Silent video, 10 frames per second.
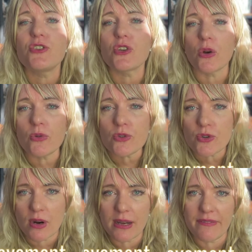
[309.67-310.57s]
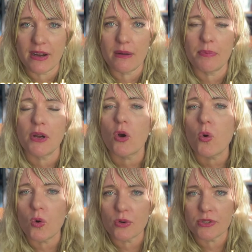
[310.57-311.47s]
don't drive up
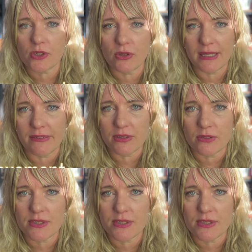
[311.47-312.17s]
cortisol levels,